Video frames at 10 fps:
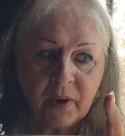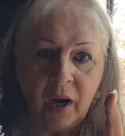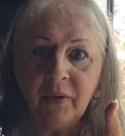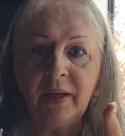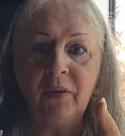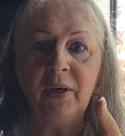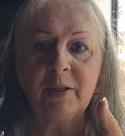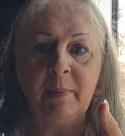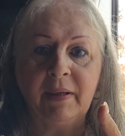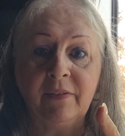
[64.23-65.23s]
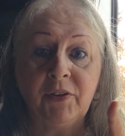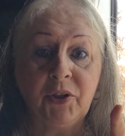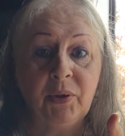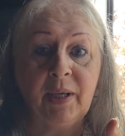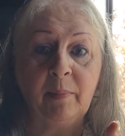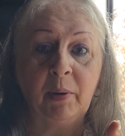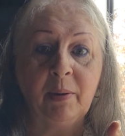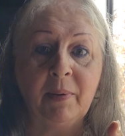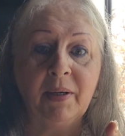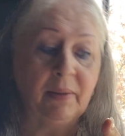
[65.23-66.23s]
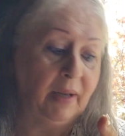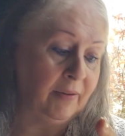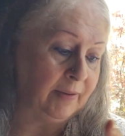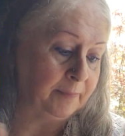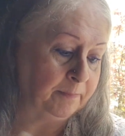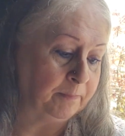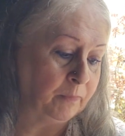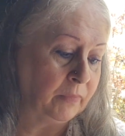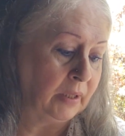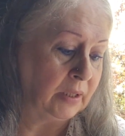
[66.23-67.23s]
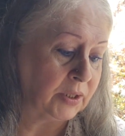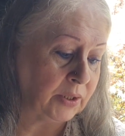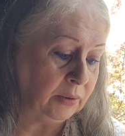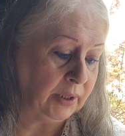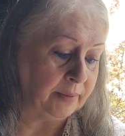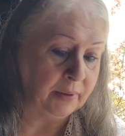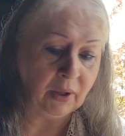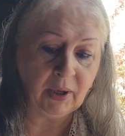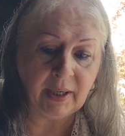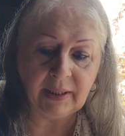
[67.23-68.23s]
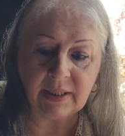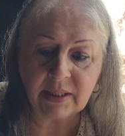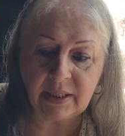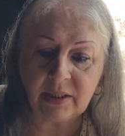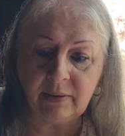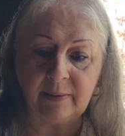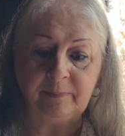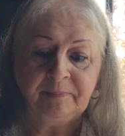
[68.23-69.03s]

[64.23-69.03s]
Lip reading: On the other aspect, if you do like bergamot, you'd love it. So good. All right, let's get to it.